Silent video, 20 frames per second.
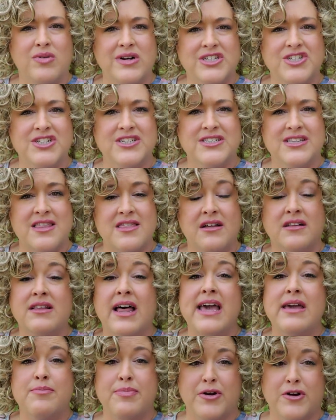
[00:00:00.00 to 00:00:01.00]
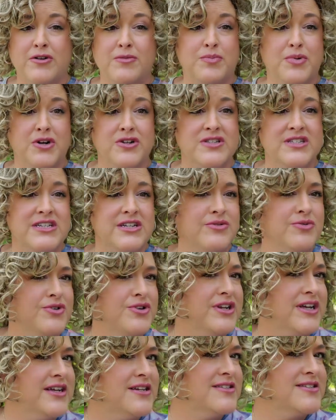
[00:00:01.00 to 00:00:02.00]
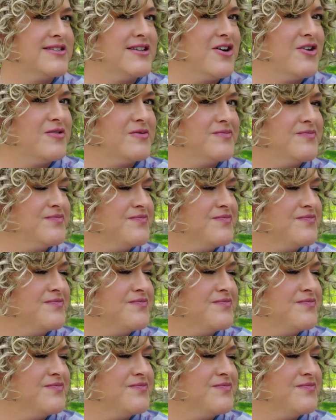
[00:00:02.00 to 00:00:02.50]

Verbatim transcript: which is in the light Bernstein rooted, so.